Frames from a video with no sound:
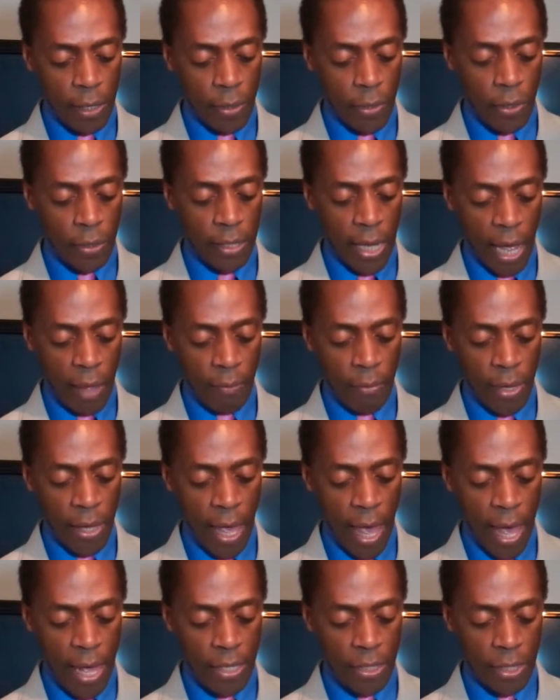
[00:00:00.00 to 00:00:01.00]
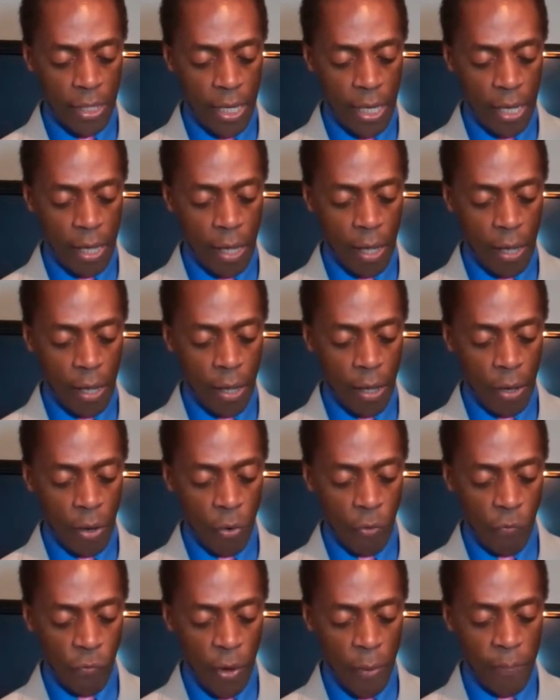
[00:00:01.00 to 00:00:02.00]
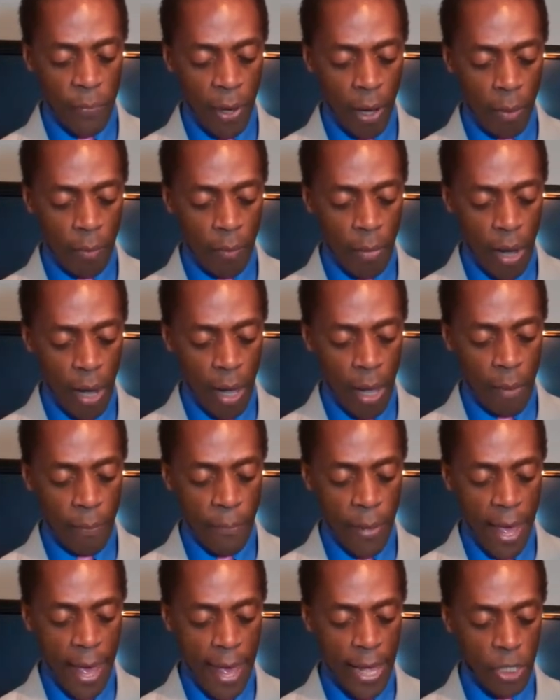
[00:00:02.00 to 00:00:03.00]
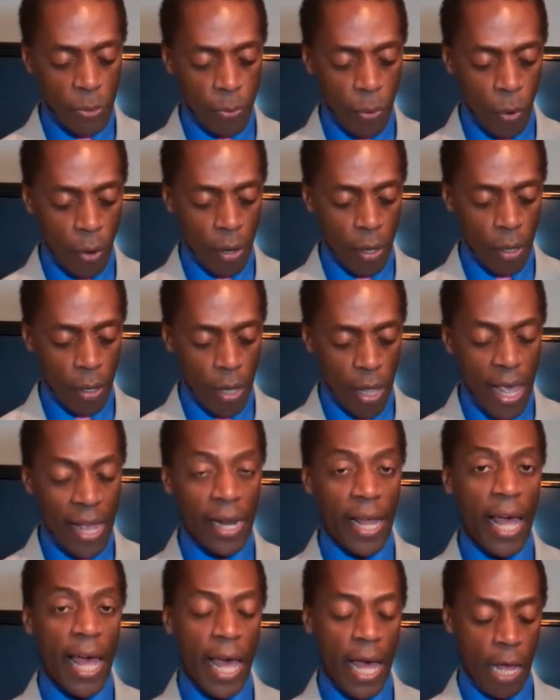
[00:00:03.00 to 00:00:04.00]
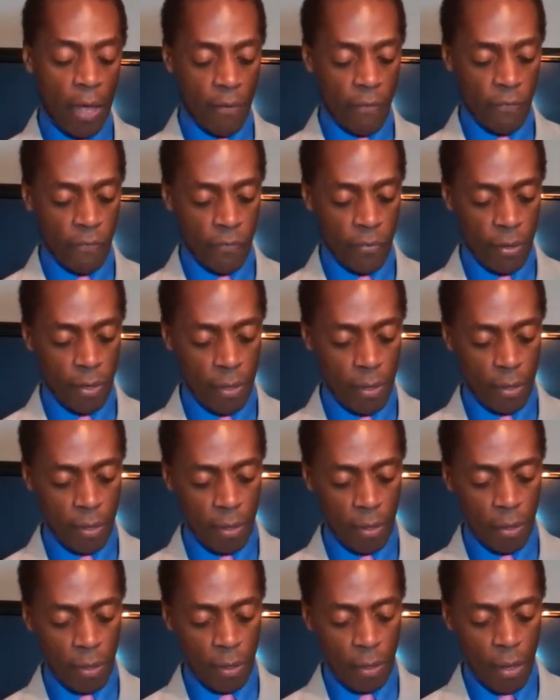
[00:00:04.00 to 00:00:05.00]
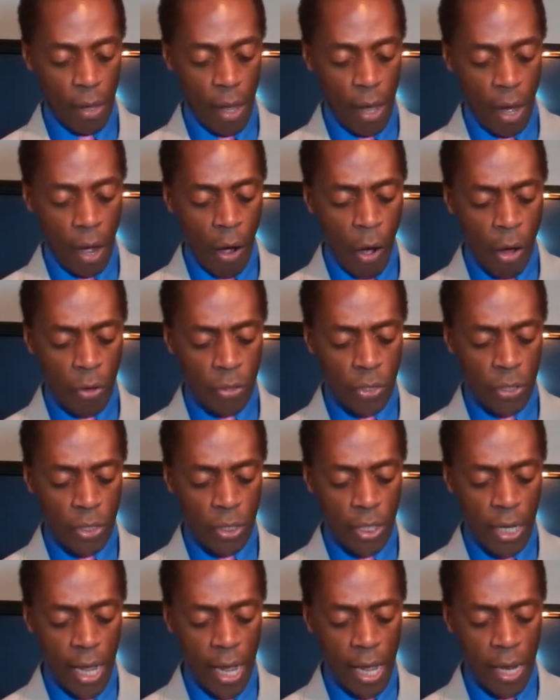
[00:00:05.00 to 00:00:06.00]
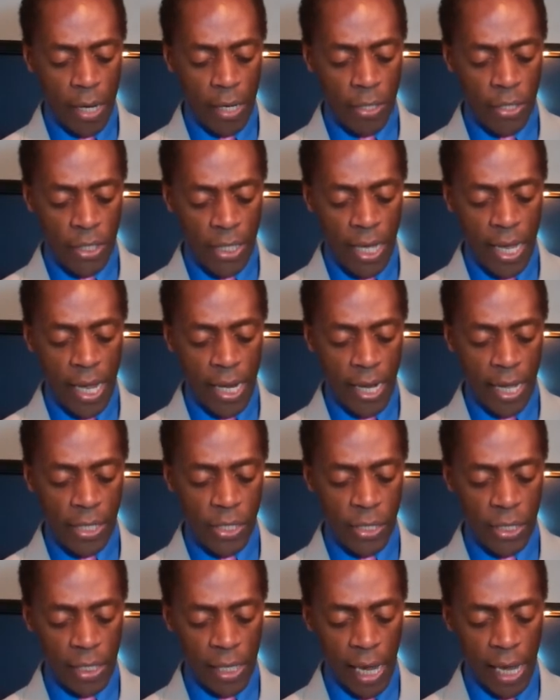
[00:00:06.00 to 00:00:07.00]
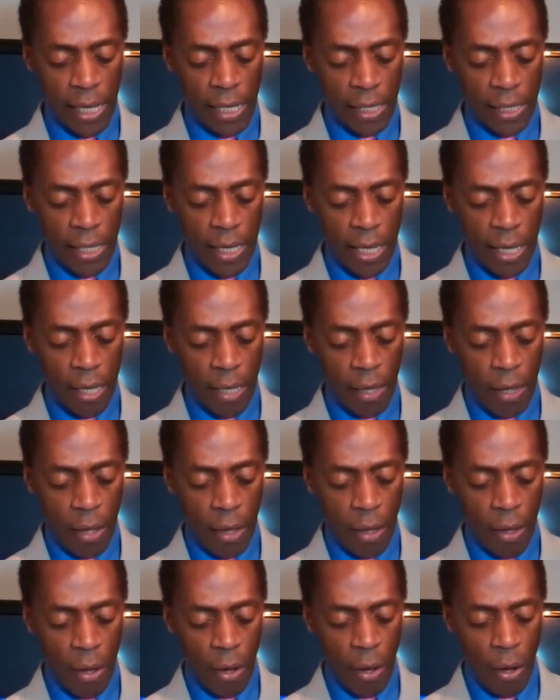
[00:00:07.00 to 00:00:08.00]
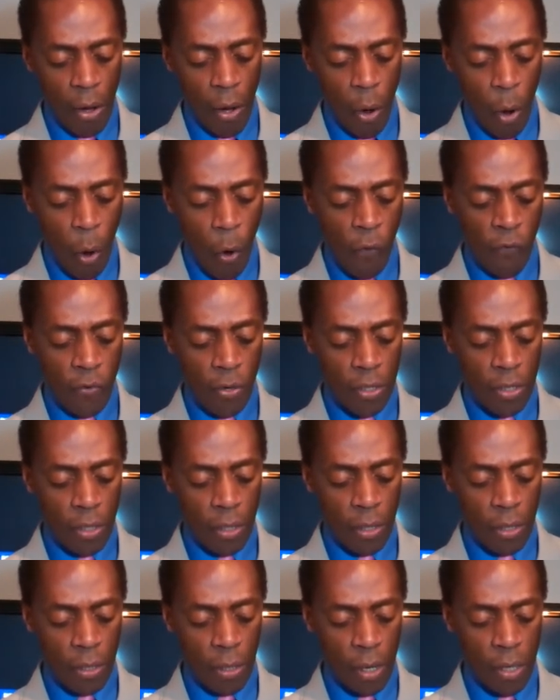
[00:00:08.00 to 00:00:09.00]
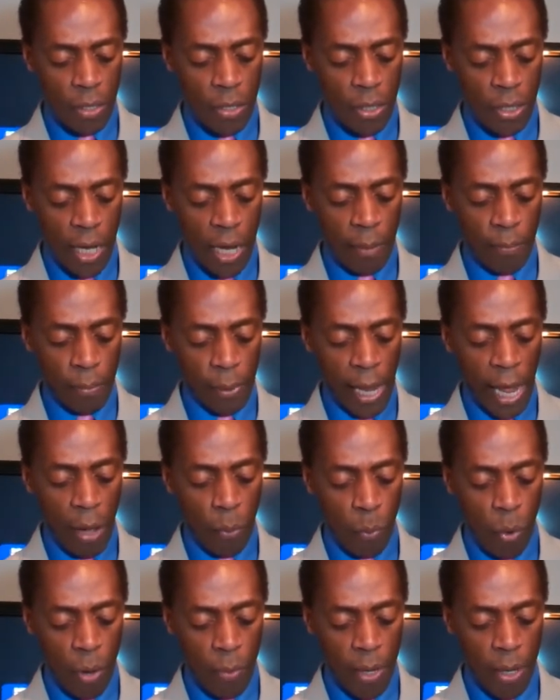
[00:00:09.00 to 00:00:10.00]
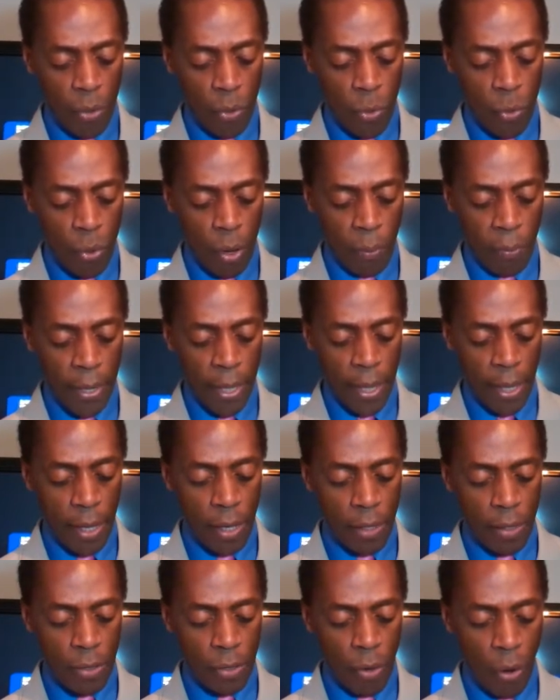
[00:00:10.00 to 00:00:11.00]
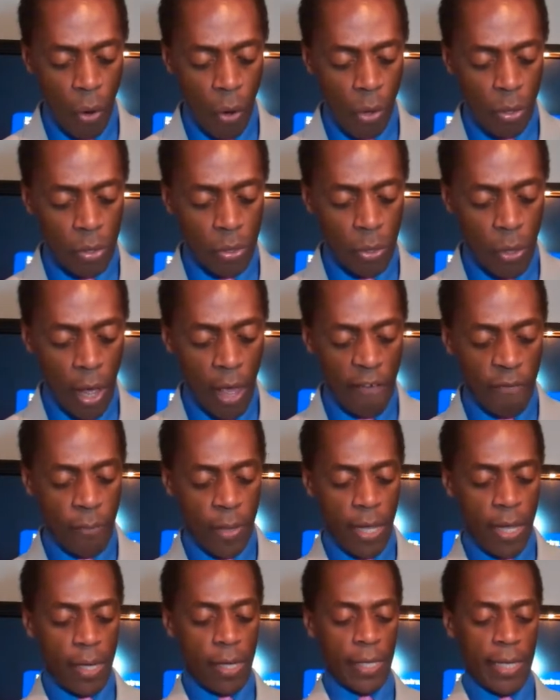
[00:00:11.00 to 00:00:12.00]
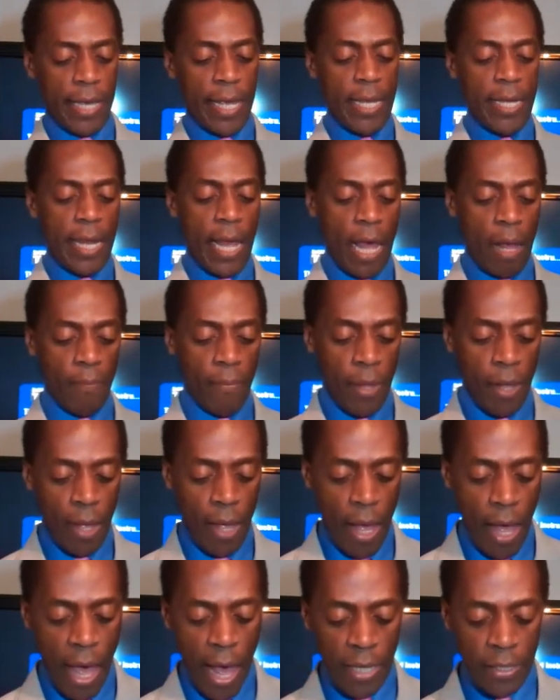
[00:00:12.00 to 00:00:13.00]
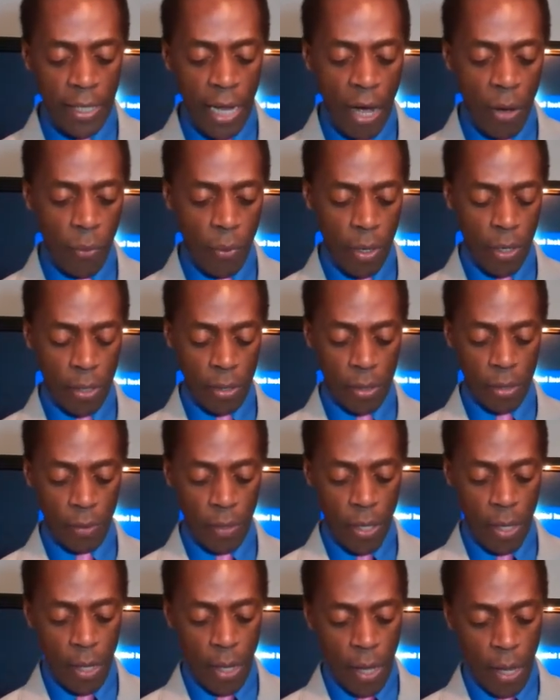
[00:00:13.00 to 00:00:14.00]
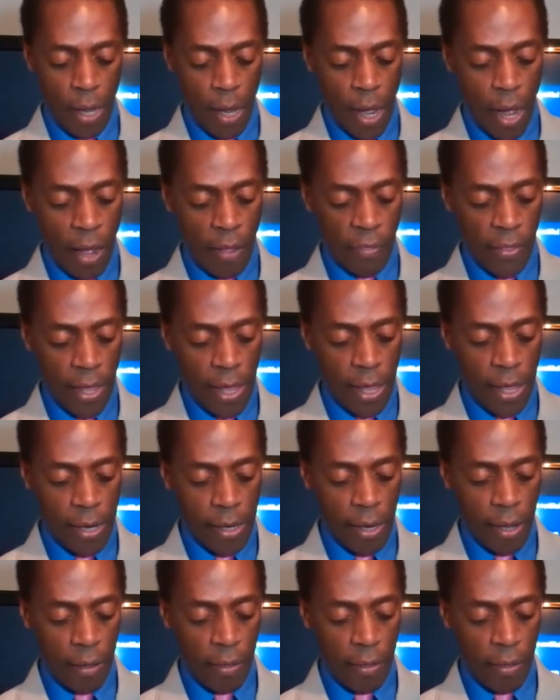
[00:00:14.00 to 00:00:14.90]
looked at me as he ripped up my passport in half. I also seen a slightly overset black woman who appeared to also have been kidnapped as I was, and then